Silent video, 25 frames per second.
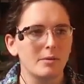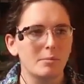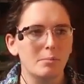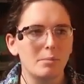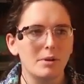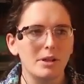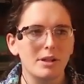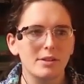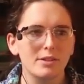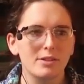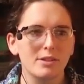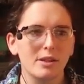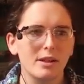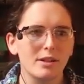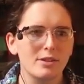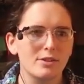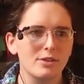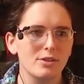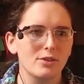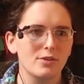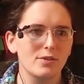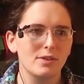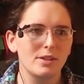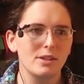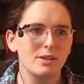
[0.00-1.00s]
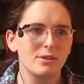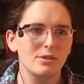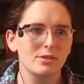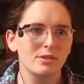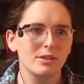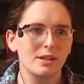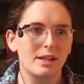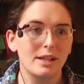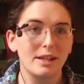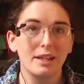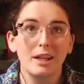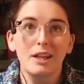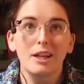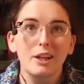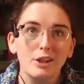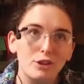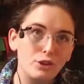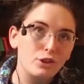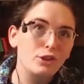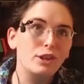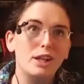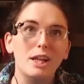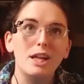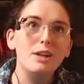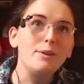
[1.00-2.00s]
But it's not just videos like,
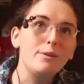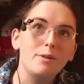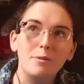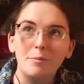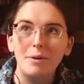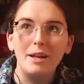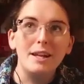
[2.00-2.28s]
today we're